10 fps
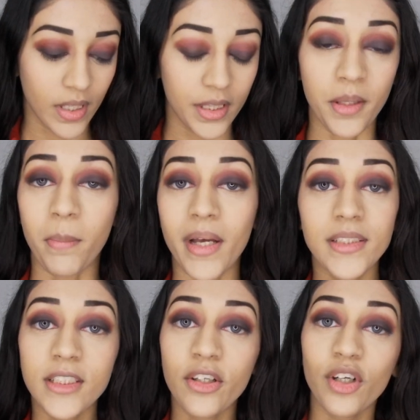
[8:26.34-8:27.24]
The
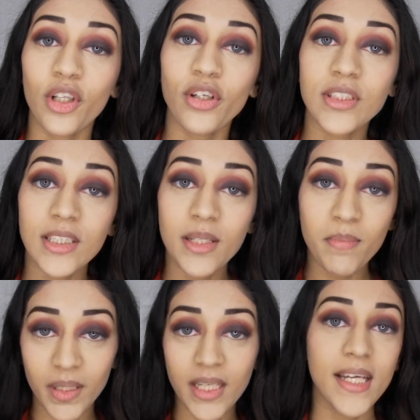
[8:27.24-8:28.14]
messier it looks in the
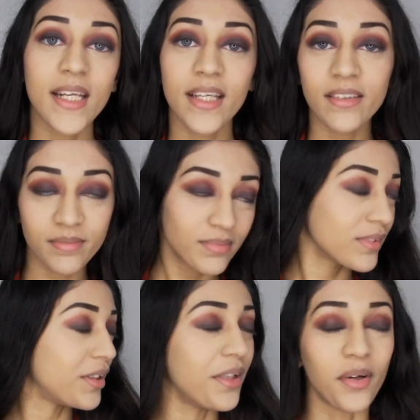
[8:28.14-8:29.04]
beginning,
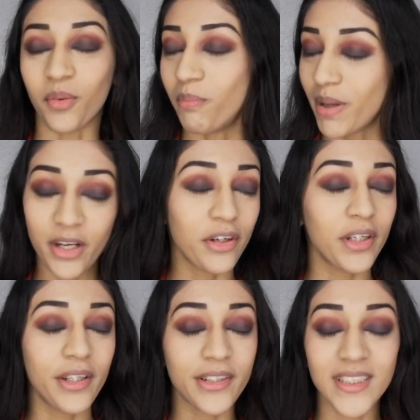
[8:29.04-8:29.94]
the better
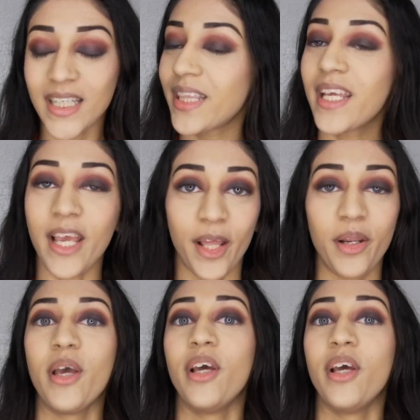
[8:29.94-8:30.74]
it looks at the end.